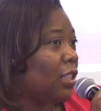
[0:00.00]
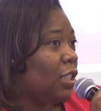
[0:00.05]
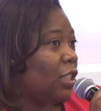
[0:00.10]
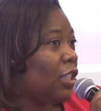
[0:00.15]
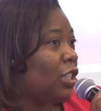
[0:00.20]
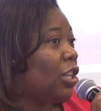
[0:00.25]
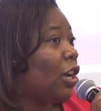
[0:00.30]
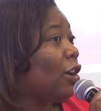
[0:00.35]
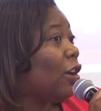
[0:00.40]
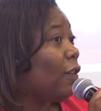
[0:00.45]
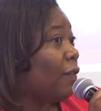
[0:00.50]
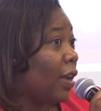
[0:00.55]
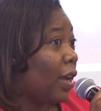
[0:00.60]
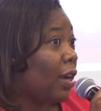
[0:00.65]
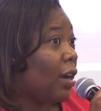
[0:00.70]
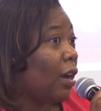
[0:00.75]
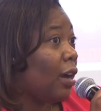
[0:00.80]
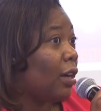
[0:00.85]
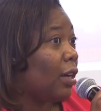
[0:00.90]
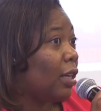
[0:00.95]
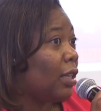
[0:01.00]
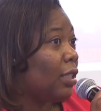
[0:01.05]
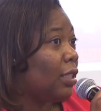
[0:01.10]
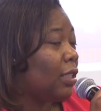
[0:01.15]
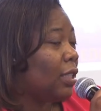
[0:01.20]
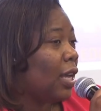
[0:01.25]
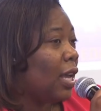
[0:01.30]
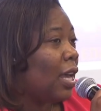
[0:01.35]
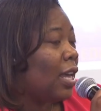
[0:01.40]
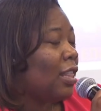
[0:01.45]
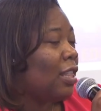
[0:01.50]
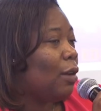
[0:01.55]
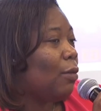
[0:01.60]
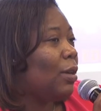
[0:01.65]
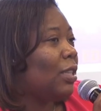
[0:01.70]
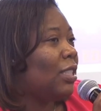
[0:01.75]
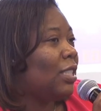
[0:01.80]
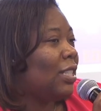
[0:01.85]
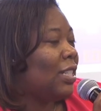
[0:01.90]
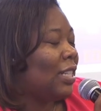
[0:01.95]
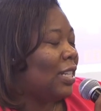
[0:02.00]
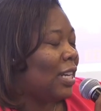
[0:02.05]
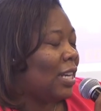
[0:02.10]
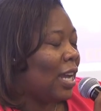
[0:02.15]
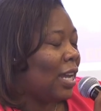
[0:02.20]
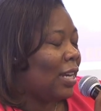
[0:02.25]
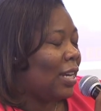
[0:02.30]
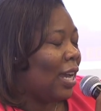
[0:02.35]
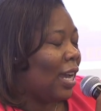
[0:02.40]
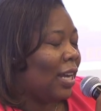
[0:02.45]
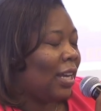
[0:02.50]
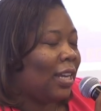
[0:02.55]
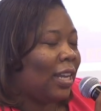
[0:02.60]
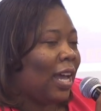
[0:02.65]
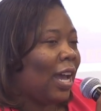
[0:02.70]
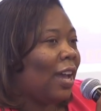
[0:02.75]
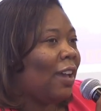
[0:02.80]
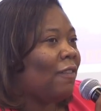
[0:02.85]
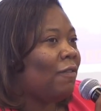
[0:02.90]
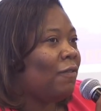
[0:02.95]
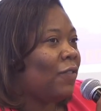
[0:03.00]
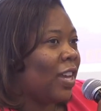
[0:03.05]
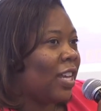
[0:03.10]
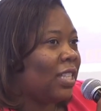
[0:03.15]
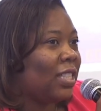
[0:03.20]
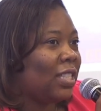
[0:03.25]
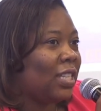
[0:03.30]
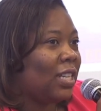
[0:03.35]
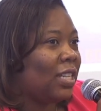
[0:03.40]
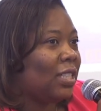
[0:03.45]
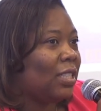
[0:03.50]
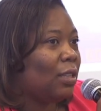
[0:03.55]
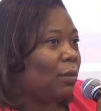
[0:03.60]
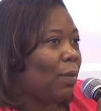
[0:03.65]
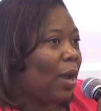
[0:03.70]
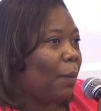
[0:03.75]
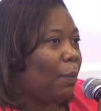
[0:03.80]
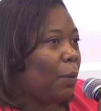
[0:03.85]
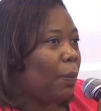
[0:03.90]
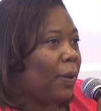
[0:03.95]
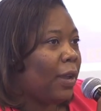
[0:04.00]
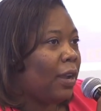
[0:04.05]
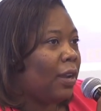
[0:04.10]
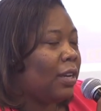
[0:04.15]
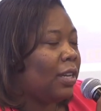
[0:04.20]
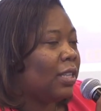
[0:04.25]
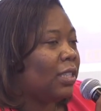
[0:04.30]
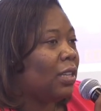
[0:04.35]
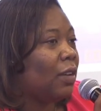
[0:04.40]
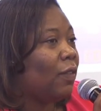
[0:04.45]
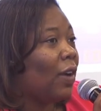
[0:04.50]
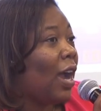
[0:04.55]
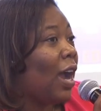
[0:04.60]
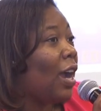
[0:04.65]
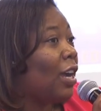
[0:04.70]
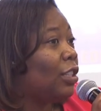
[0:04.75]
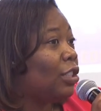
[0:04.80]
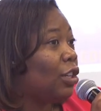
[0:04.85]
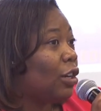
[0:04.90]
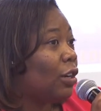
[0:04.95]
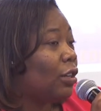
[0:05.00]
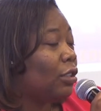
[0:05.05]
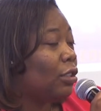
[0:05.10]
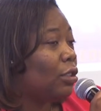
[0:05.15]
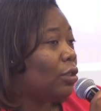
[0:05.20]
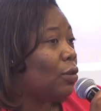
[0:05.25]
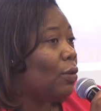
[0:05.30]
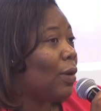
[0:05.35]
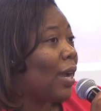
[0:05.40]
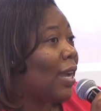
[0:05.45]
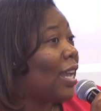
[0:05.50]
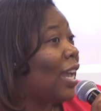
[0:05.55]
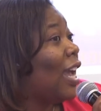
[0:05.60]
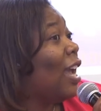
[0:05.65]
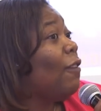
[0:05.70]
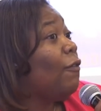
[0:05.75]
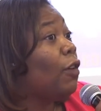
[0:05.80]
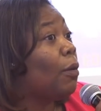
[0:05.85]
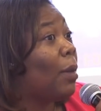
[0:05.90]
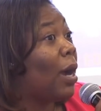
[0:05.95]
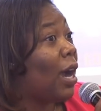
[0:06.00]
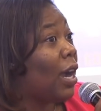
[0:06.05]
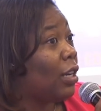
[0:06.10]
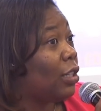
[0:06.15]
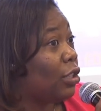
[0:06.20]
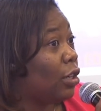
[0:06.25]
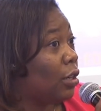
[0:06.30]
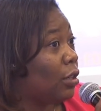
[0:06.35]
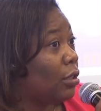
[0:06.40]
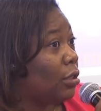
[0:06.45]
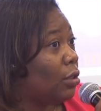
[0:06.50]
to serve at Curtis. There wasn't not a lot vested into my preparedness of a high churn school. I came from a high churn